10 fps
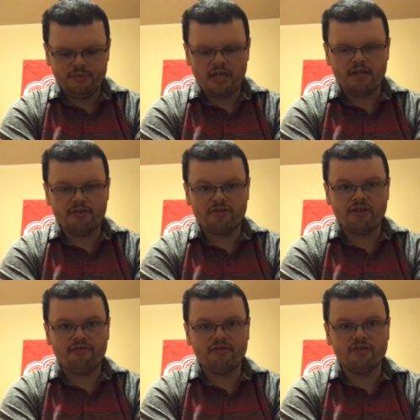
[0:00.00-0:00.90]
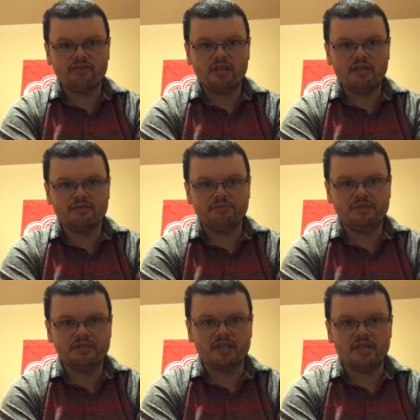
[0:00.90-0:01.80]
yeah, there's different styles of
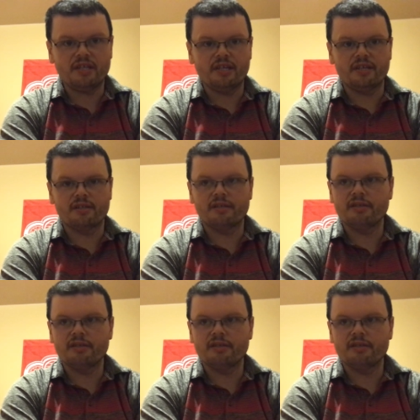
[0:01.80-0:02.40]
music I like.